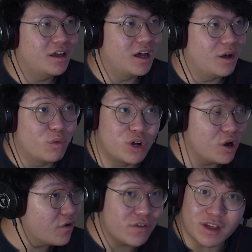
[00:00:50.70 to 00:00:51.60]
uh, we'll
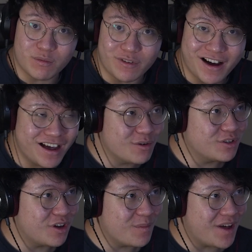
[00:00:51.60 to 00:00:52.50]
go over them, right? We'll
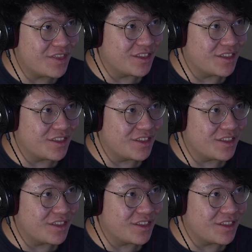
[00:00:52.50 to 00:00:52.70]
talk about